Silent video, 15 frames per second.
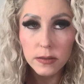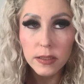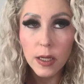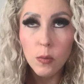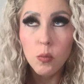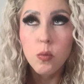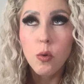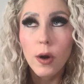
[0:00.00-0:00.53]

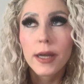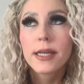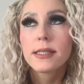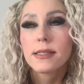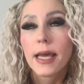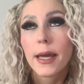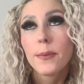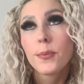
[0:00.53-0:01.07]
One
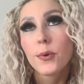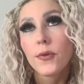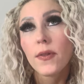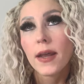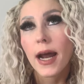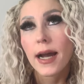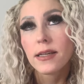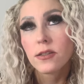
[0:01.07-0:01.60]
example
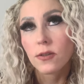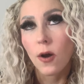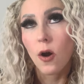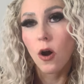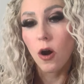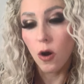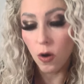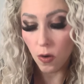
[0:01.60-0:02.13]
that I
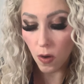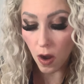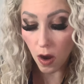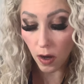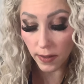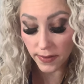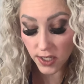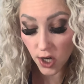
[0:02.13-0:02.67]
saw
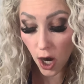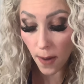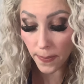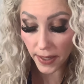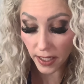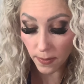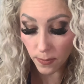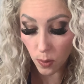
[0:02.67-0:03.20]
on the
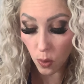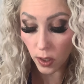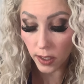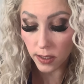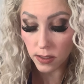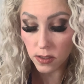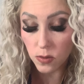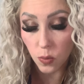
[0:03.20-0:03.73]
topic
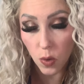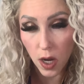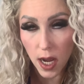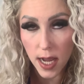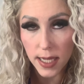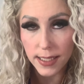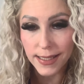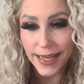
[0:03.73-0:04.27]
importance
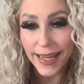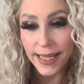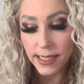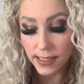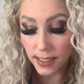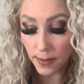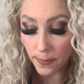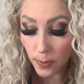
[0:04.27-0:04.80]
was, it
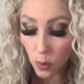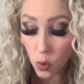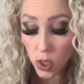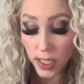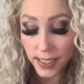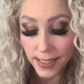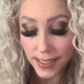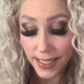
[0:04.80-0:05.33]
is
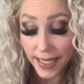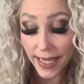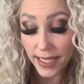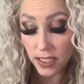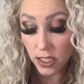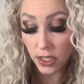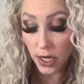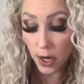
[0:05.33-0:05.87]
important to
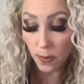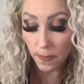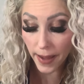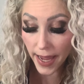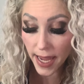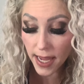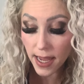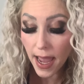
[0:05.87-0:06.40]
get to know
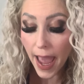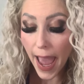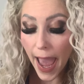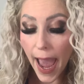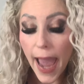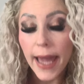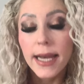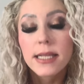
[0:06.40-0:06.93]
me,
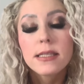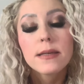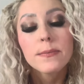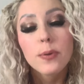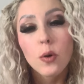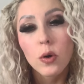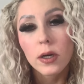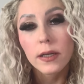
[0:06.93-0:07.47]
and it's
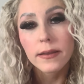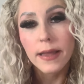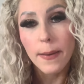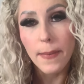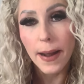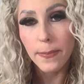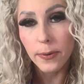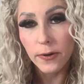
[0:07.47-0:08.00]
important
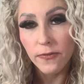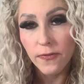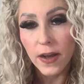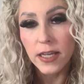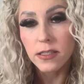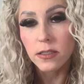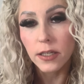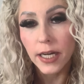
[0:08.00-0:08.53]
that my
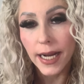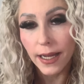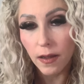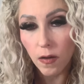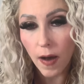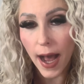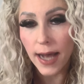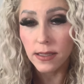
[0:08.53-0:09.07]
professor and
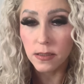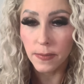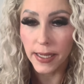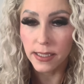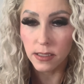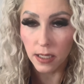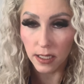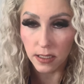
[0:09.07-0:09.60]

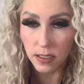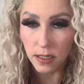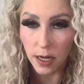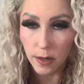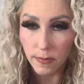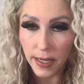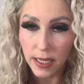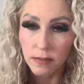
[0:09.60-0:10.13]
classmates get to
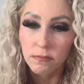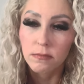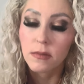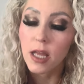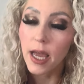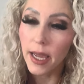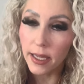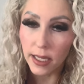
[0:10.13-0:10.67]
know me.
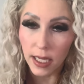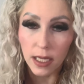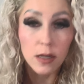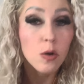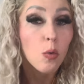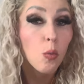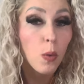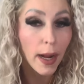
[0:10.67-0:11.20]

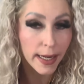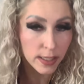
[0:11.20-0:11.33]
Again, way